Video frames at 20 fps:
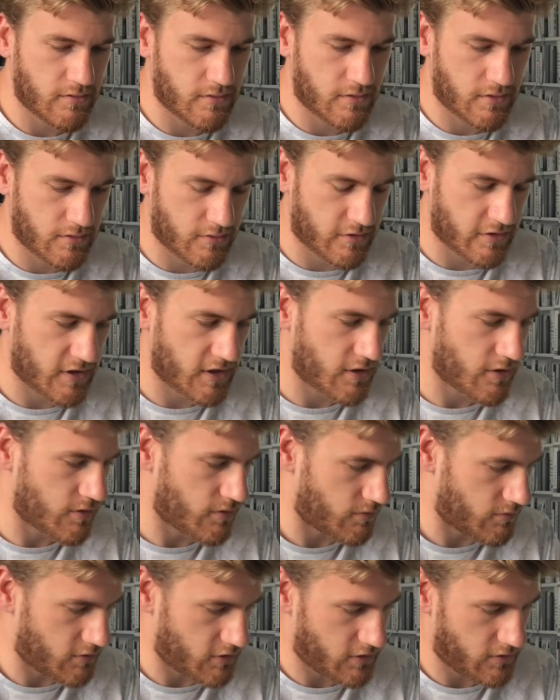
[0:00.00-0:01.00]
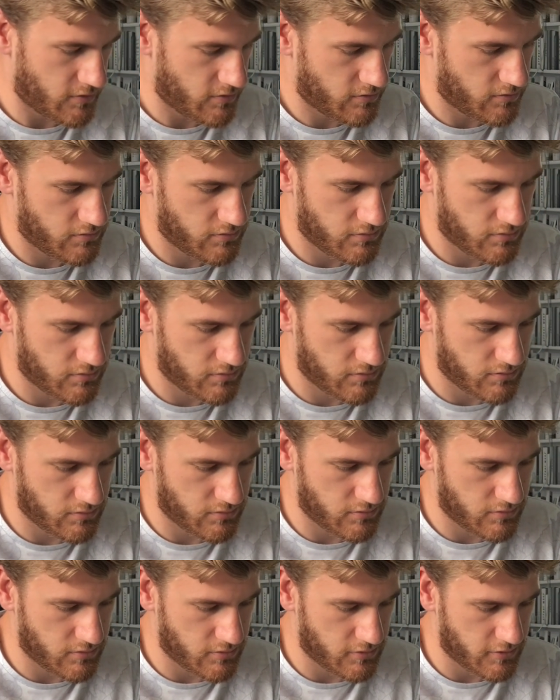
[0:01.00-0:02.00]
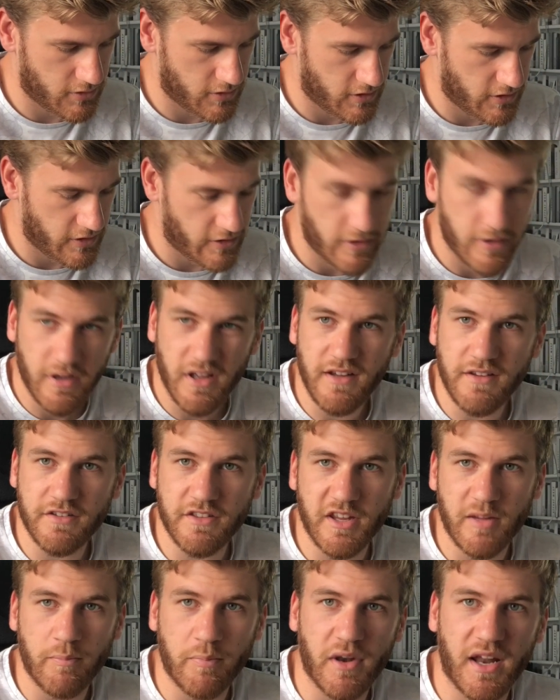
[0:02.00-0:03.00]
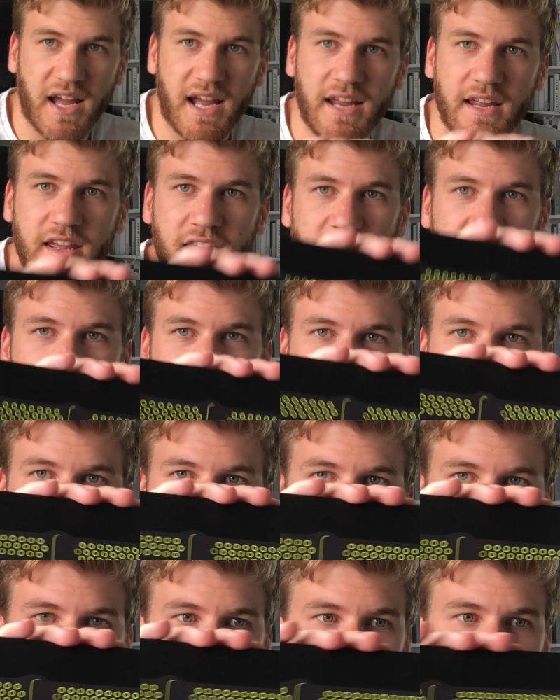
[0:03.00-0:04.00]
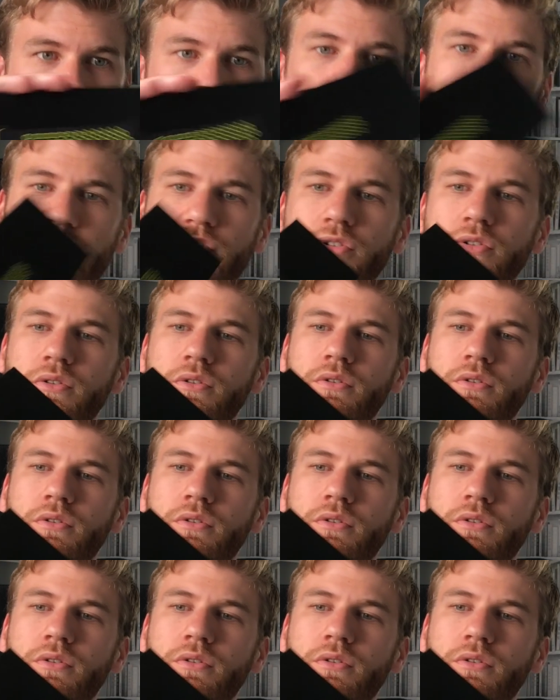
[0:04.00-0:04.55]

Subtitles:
what do they call it? It's the Black and Volt.